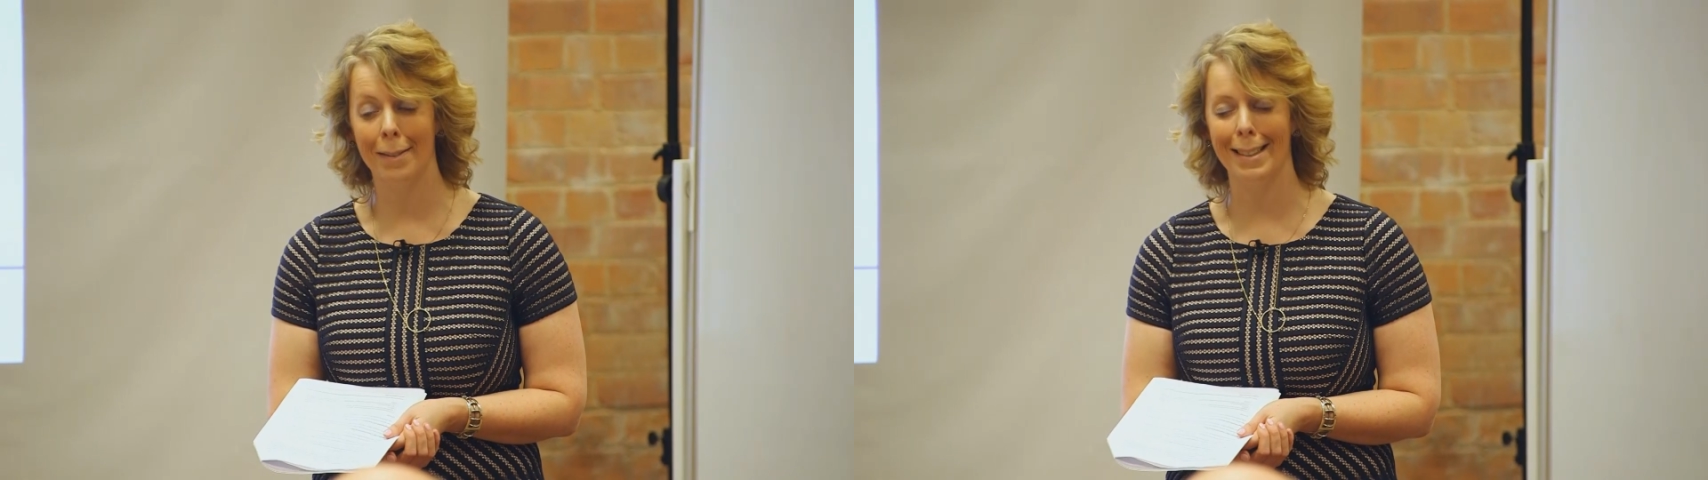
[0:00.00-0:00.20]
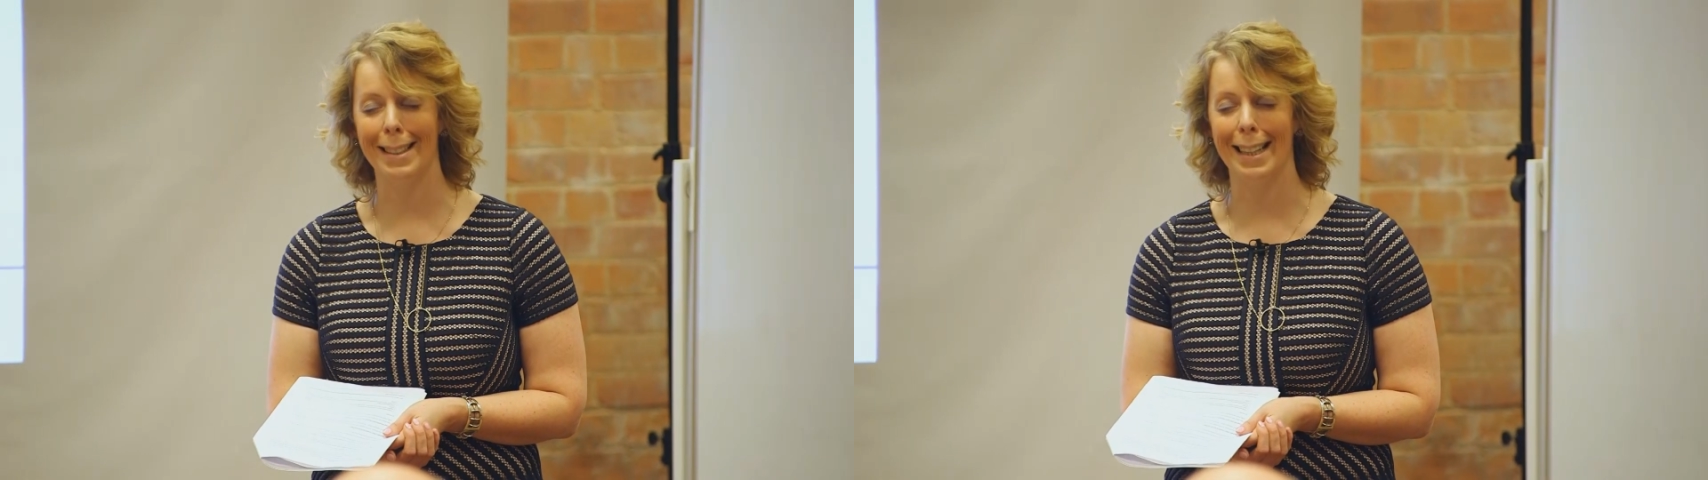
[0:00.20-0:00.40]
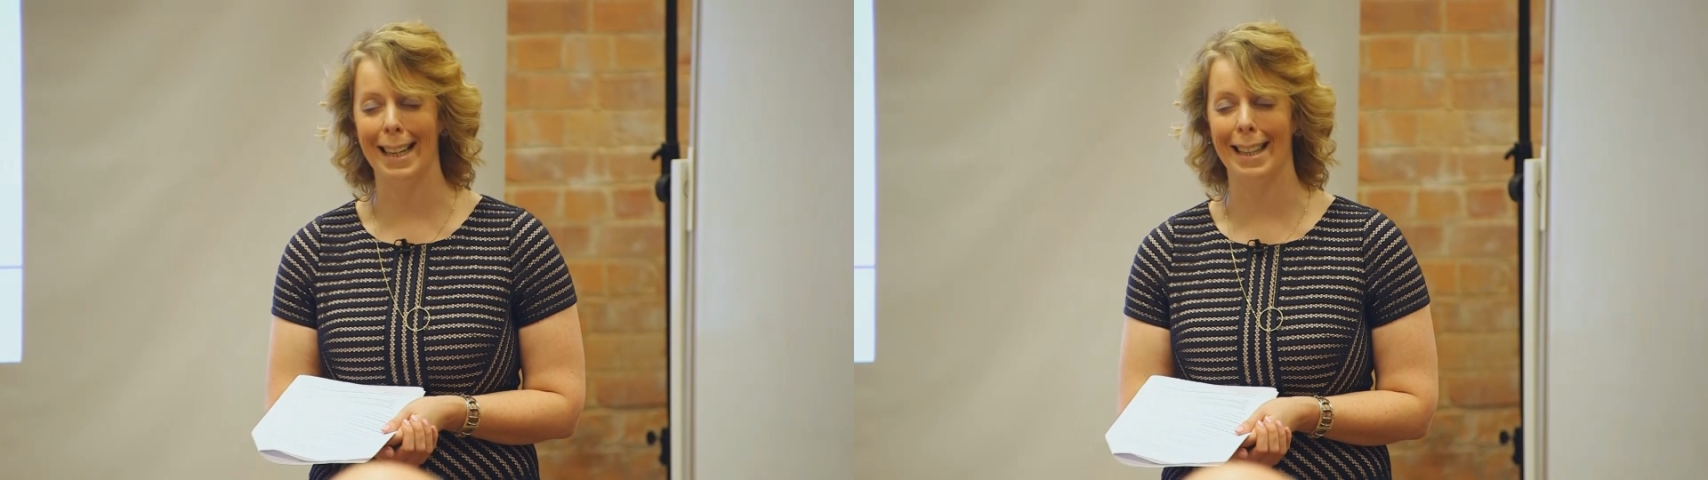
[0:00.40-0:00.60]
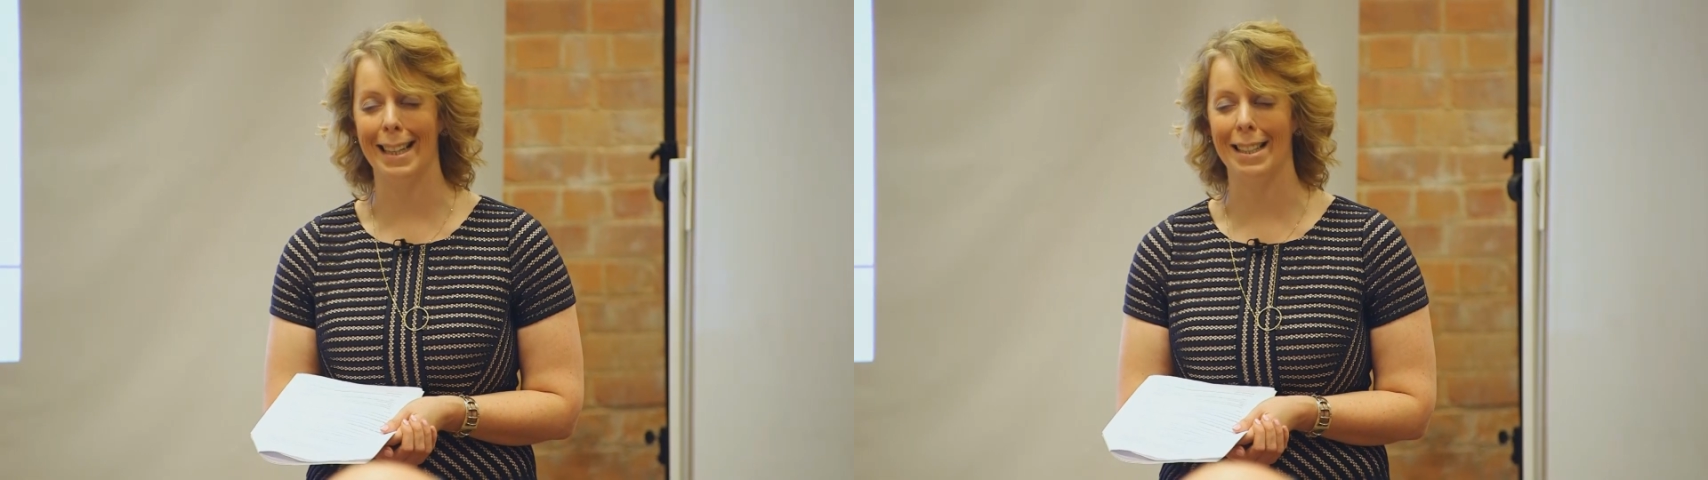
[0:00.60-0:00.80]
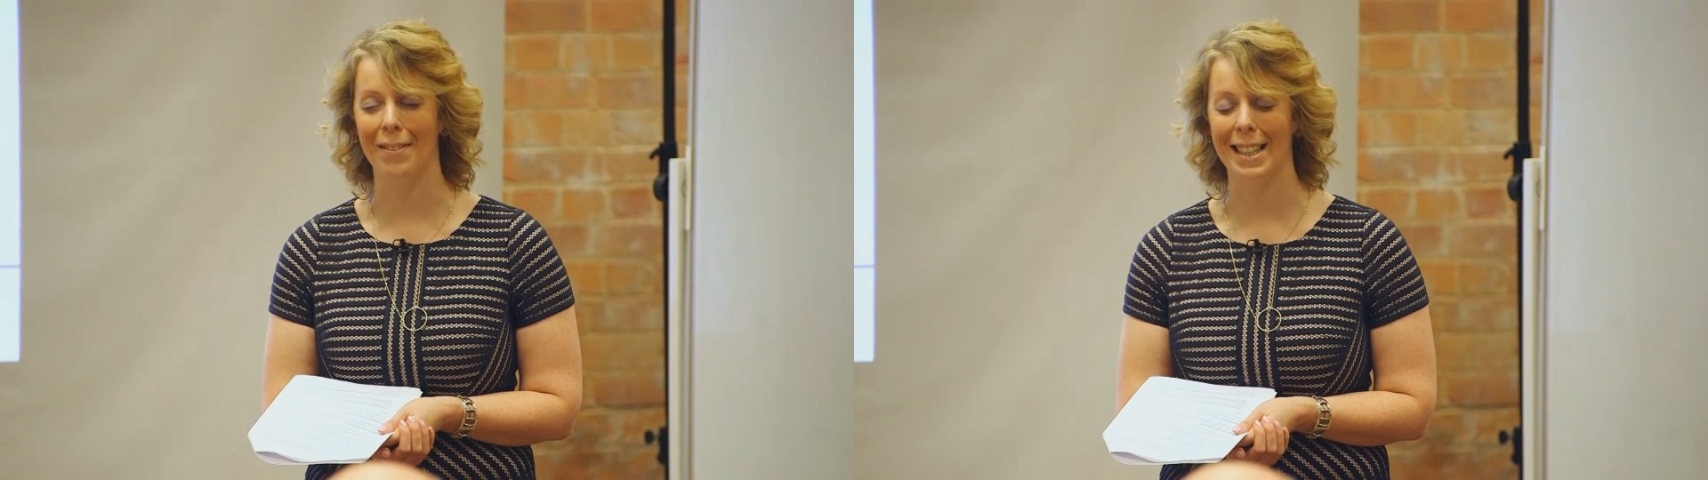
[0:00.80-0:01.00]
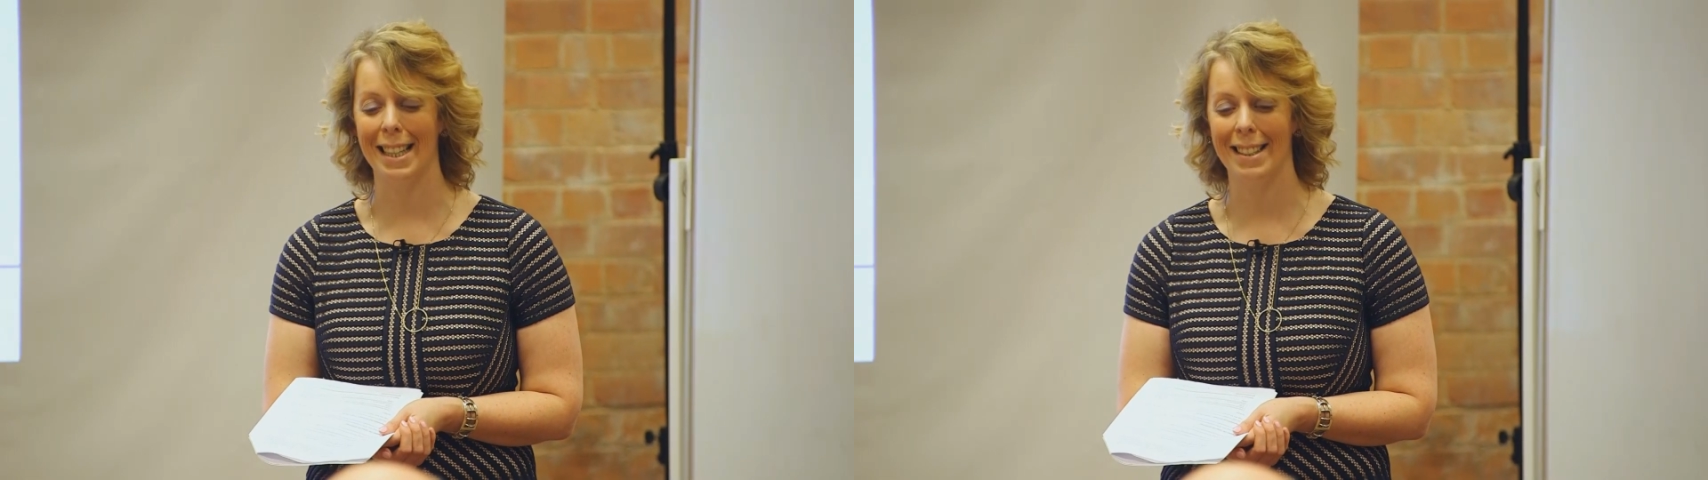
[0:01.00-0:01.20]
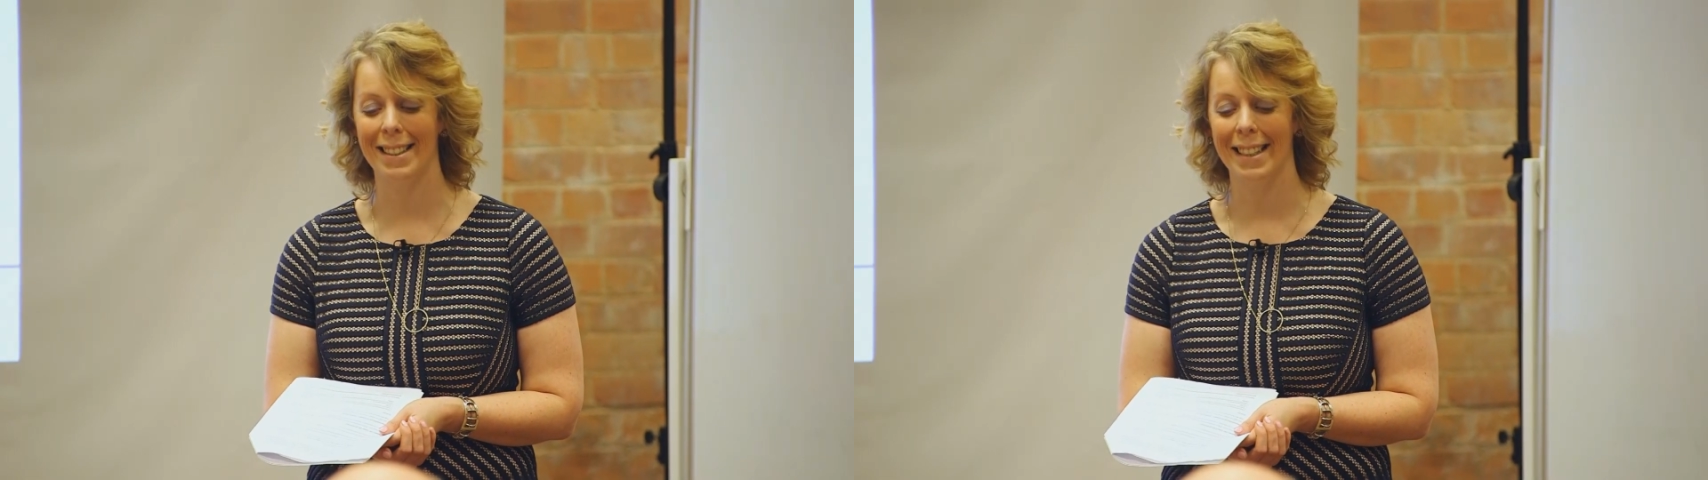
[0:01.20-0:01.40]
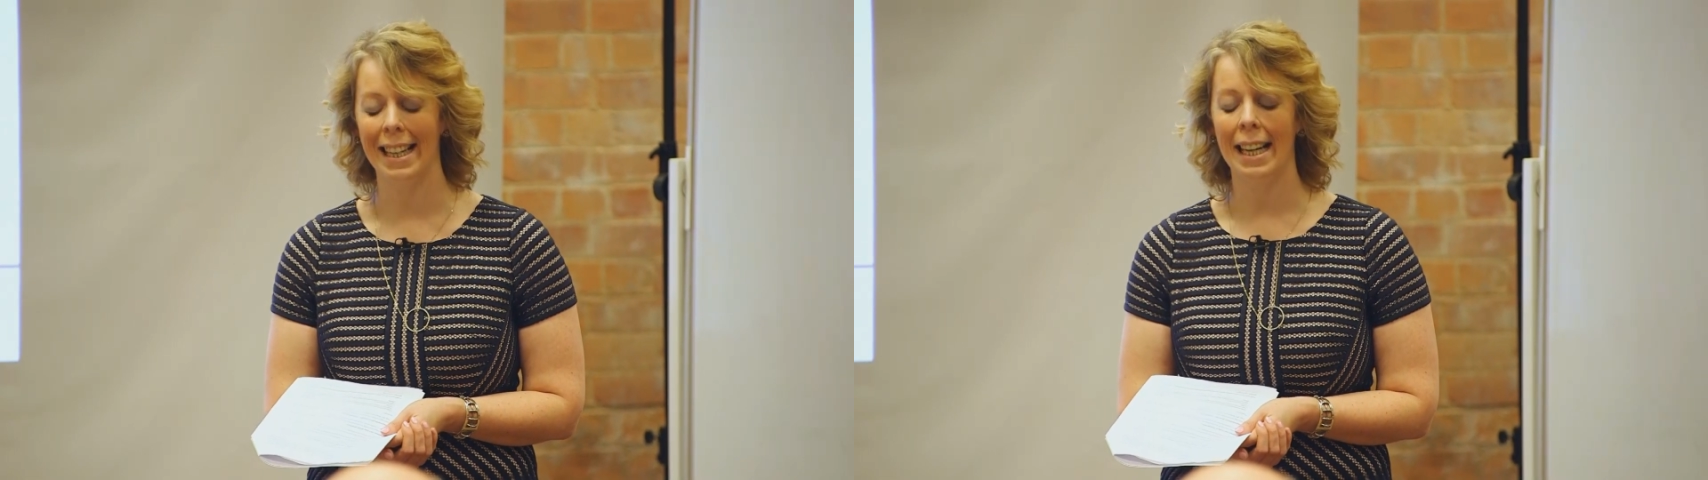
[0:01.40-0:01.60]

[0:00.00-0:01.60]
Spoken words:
to declare that dividend.